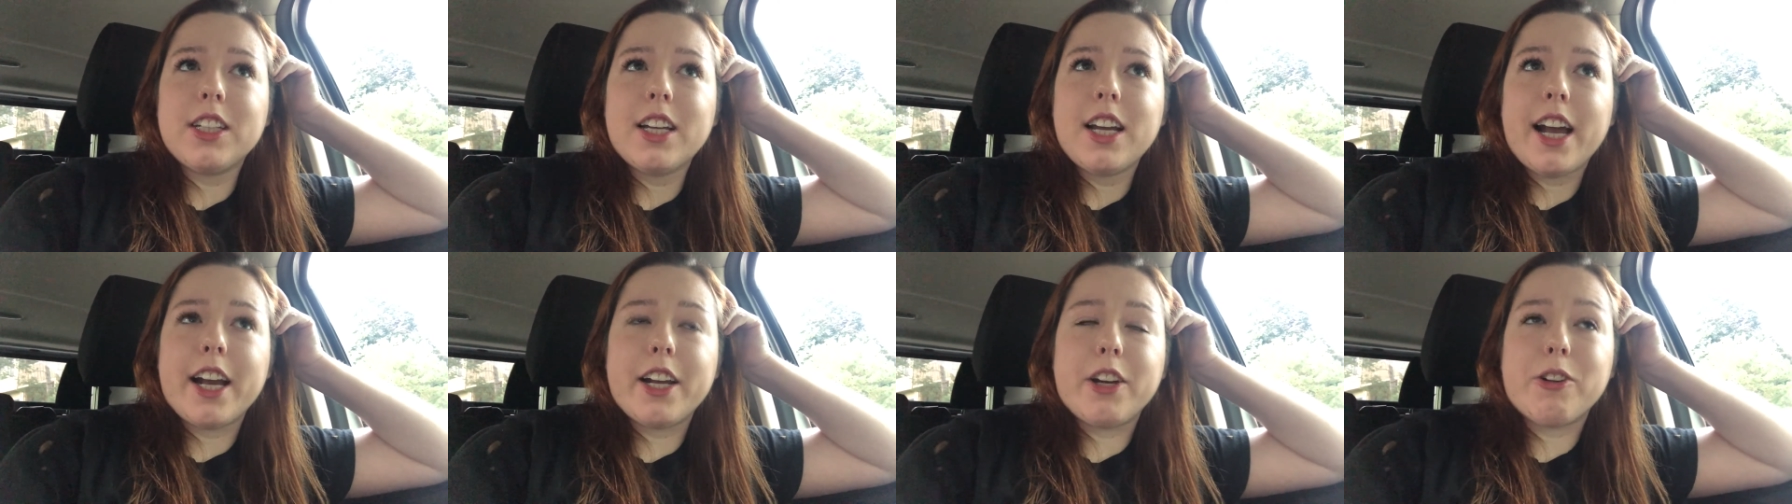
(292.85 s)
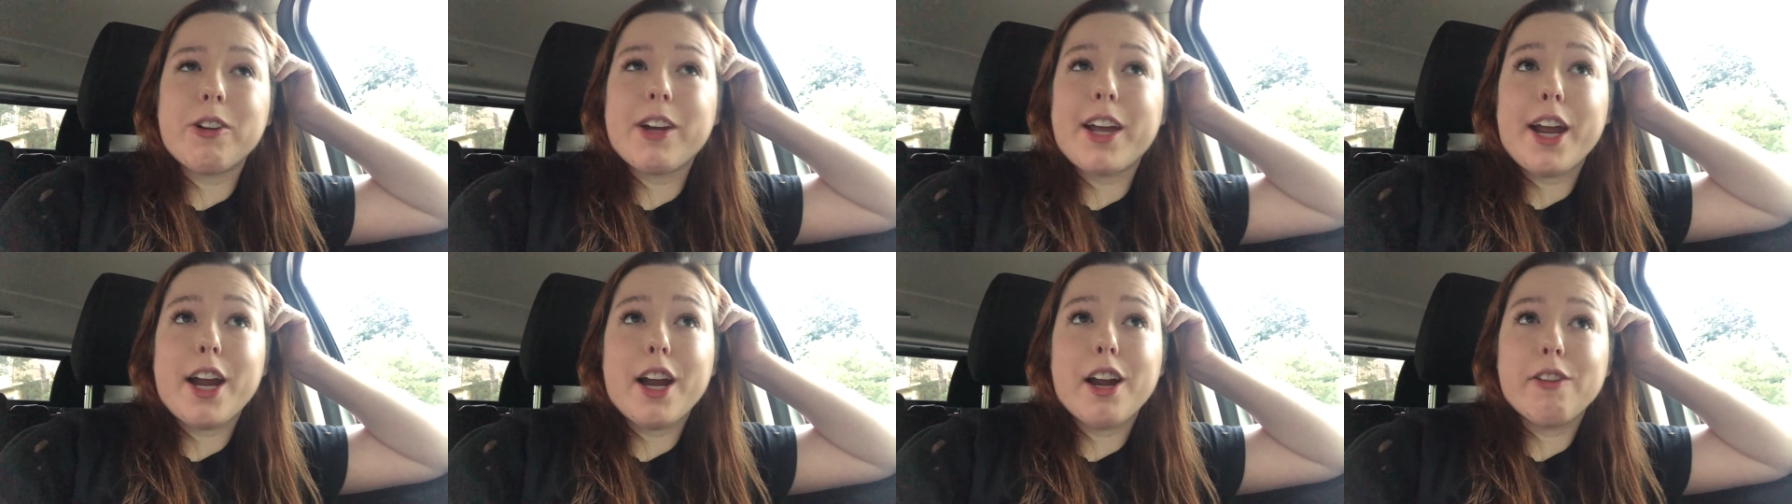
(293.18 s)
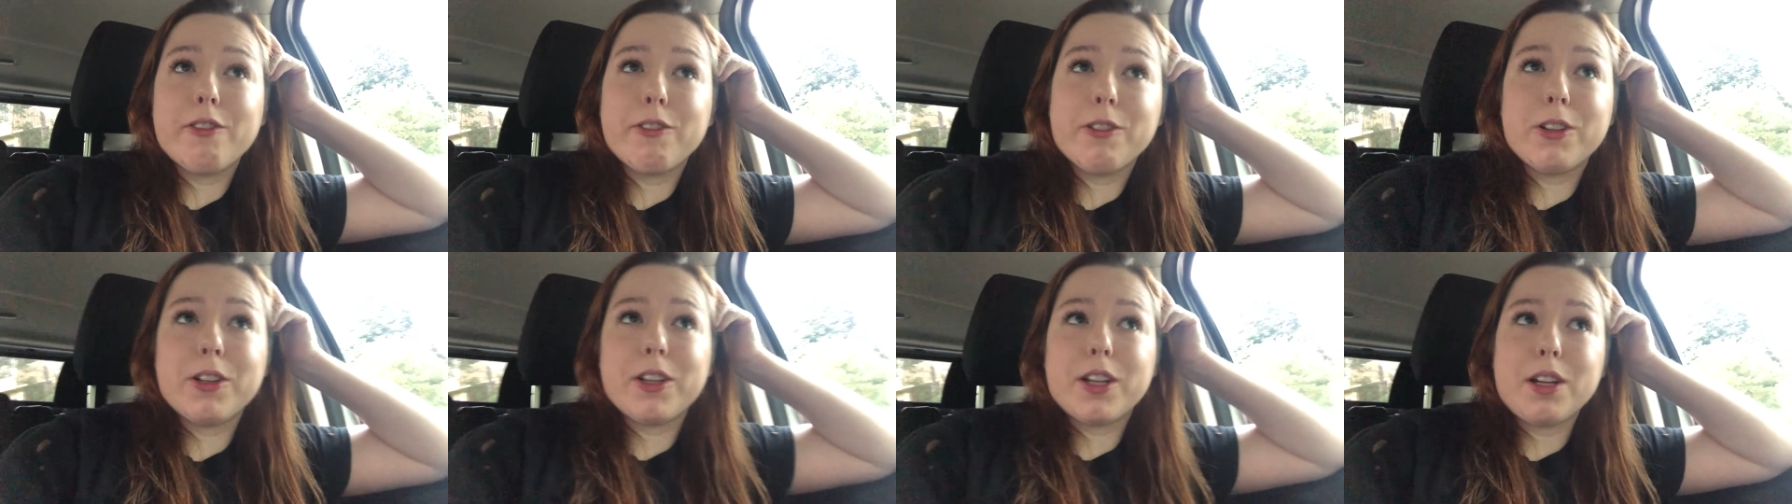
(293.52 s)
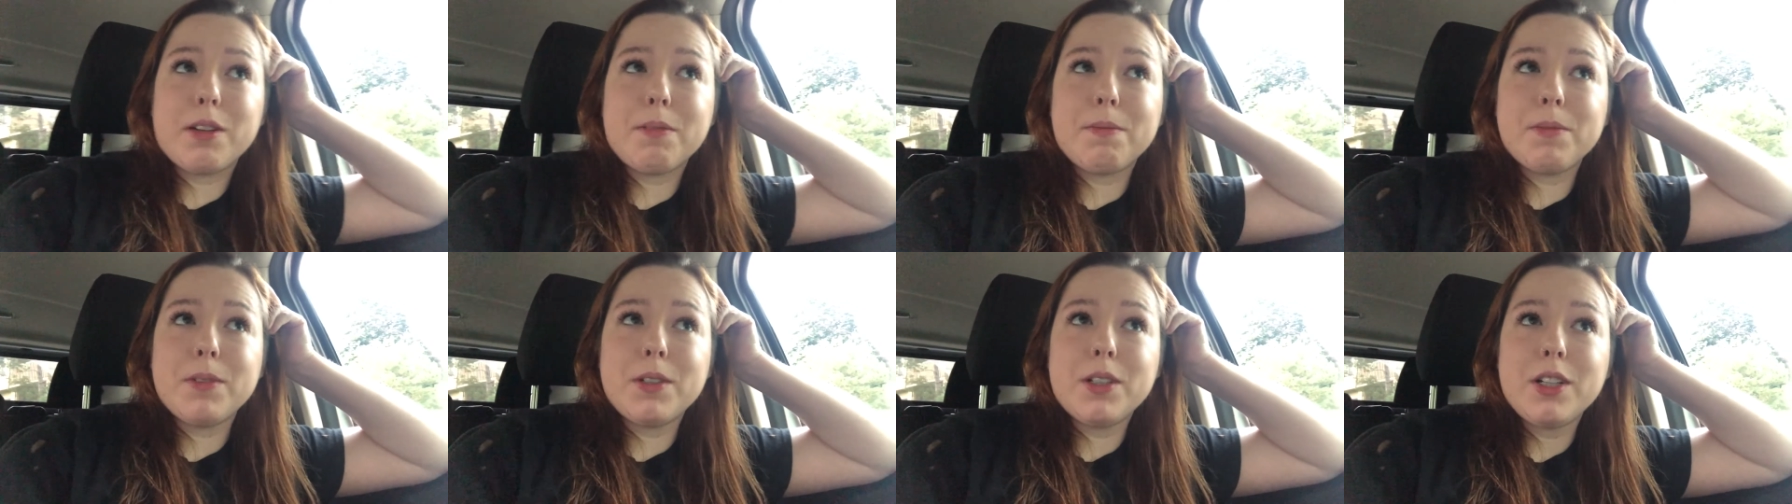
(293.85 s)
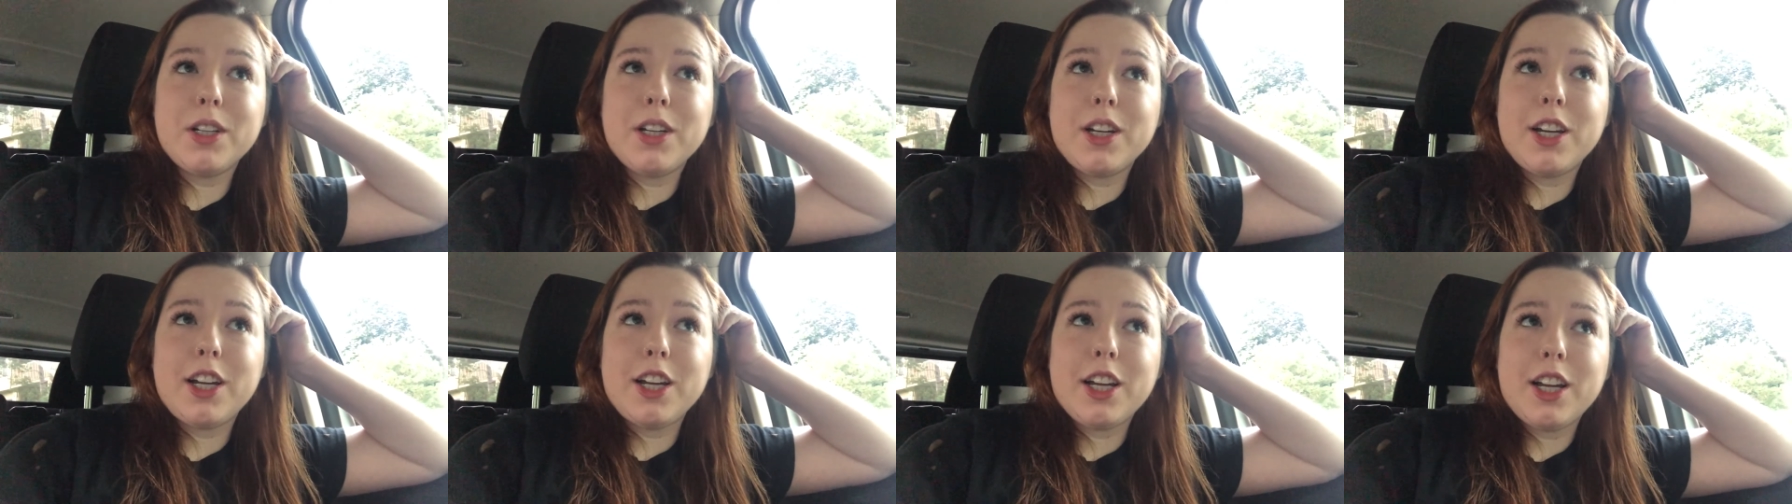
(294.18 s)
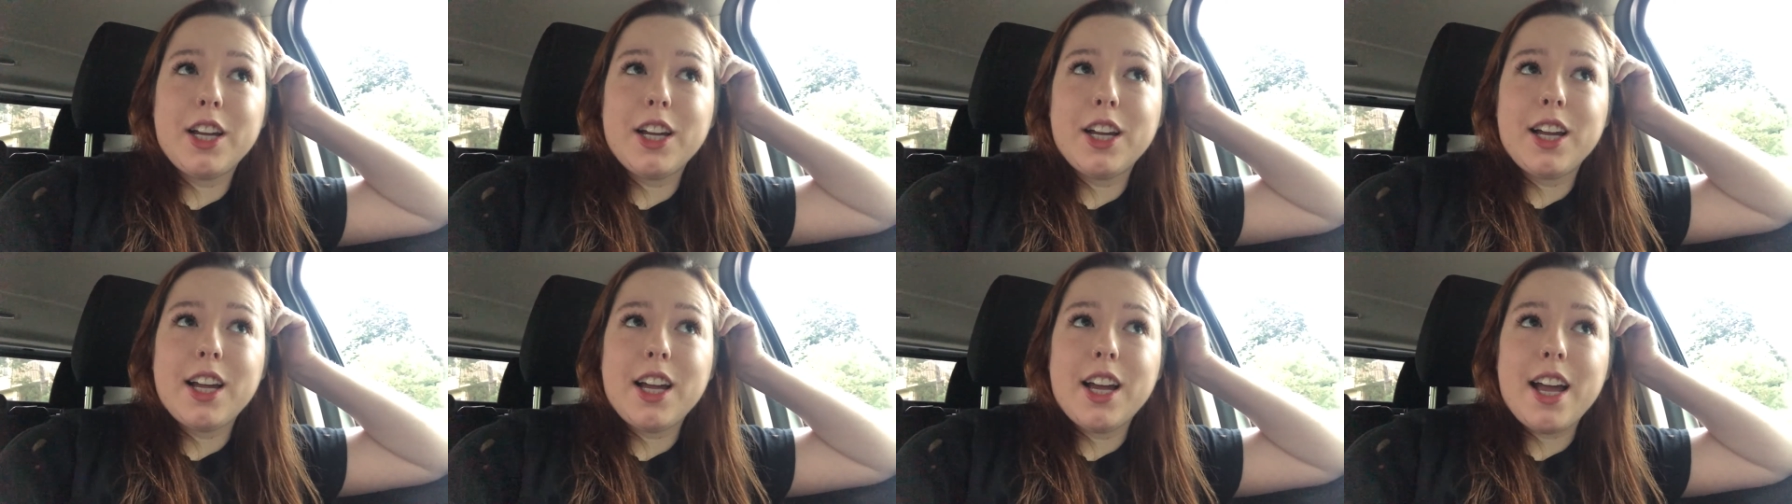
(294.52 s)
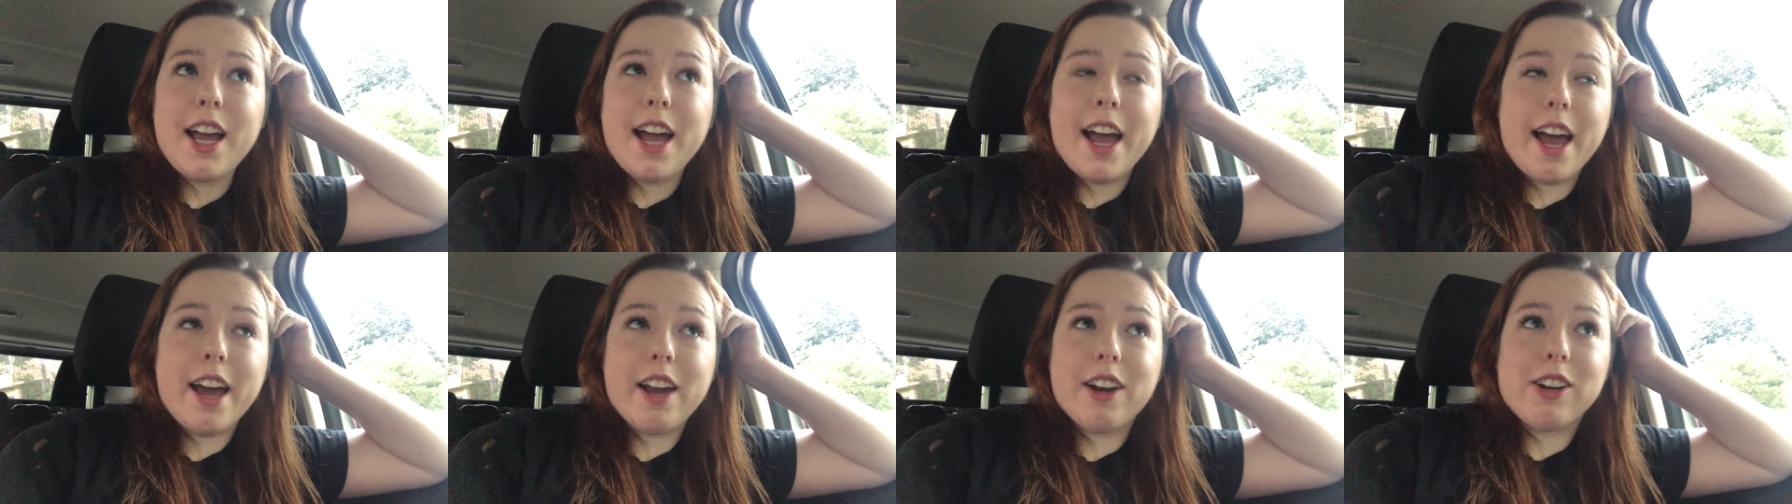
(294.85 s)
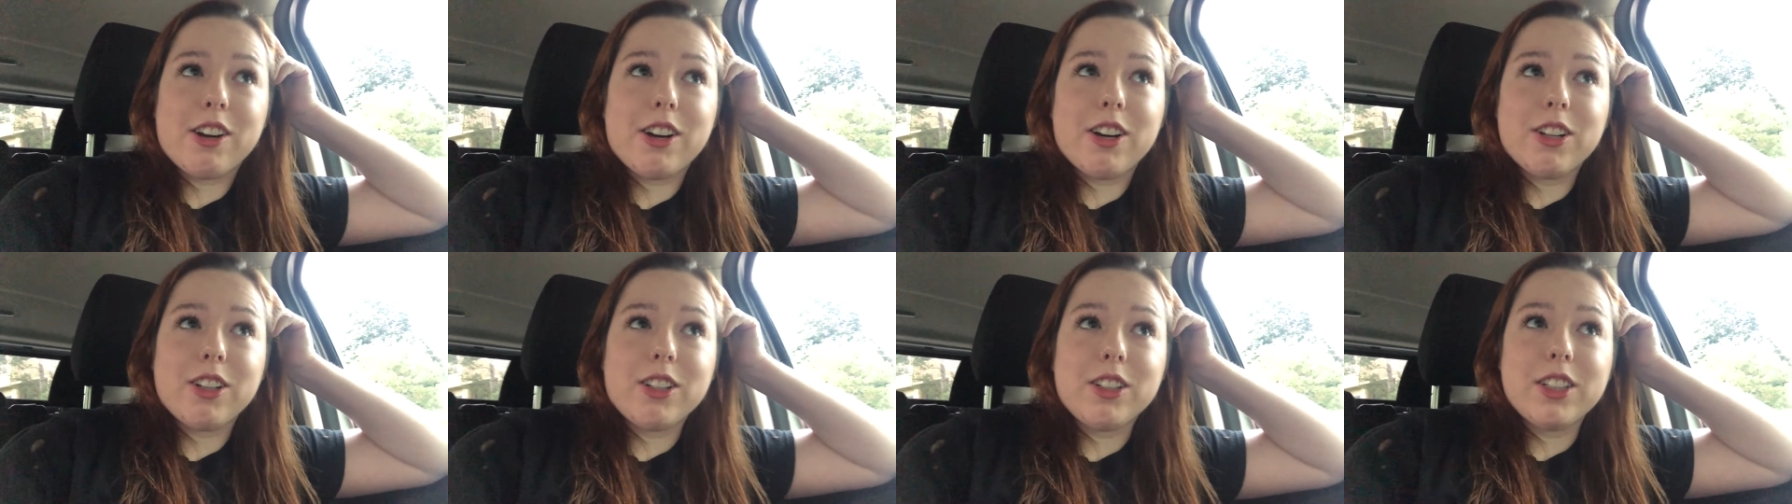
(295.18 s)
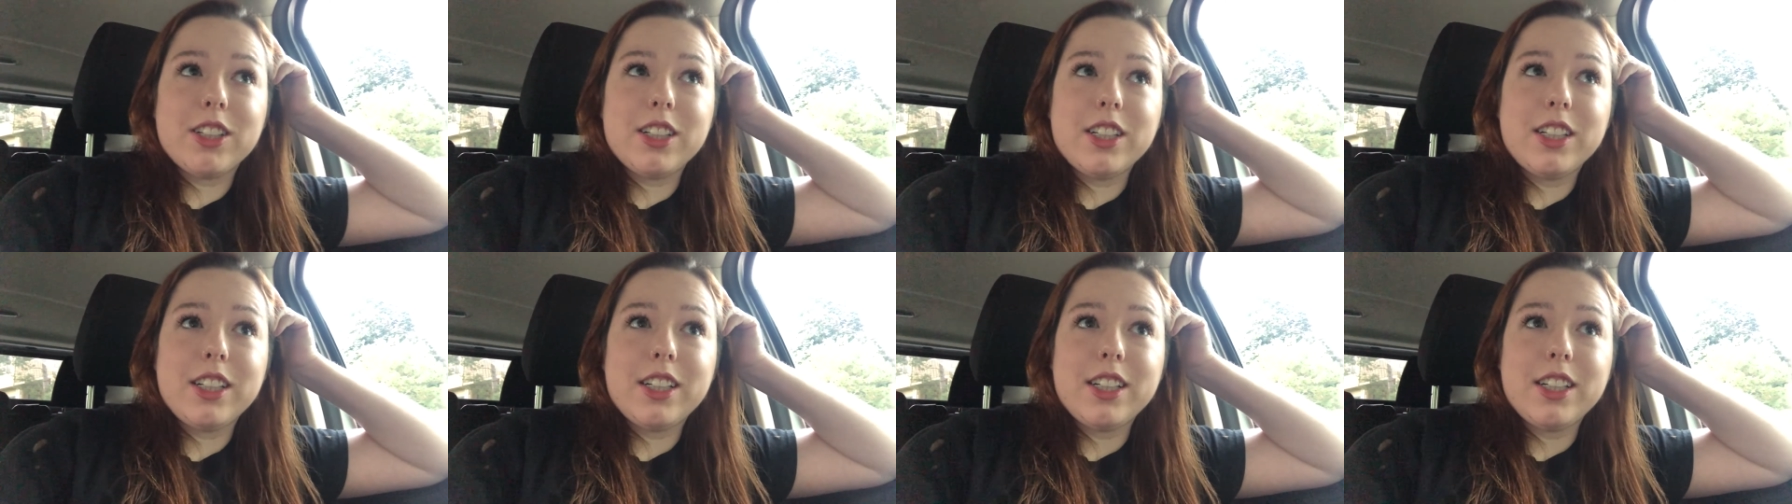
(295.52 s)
I don't care for them at all.